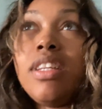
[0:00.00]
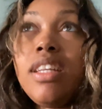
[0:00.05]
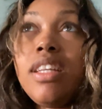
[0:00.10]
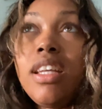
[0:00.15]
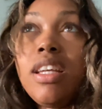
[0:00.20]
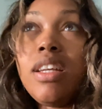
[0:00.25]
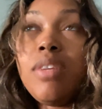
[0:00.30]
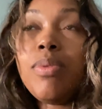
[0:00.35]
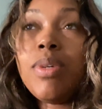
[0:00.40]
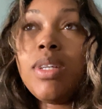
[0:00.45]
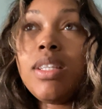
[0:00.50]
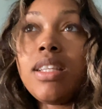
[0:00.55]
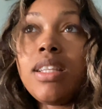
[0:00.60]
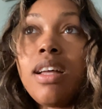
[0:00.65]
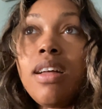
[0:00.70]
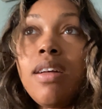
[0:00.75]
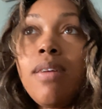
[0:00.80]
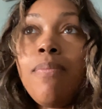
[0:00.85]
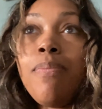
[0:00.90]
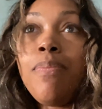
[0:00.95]
it was
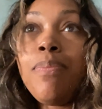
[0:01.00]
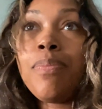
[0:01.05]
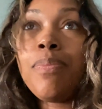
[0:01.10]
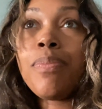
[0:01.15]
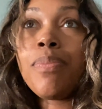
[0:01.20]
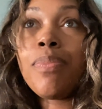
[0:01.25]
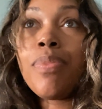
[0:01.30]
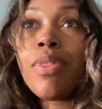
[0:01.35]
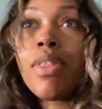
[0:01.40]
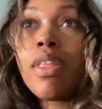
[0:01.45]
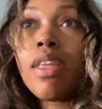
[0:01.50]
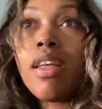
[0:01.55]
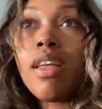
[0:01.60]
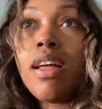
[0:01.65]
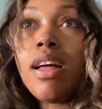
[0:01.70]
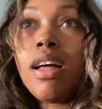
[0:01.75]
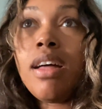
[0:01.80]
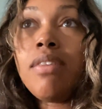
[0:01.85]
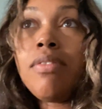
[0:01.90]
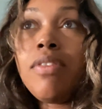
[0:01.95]

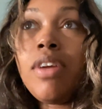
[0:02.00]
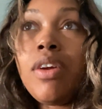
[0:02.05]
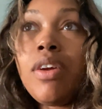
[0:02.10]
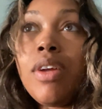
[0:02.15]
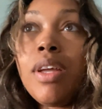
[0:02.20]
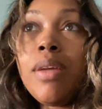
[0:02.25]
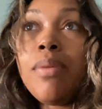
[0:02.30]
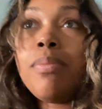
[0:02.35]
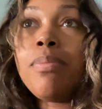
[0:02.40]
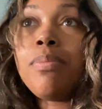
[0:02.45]
very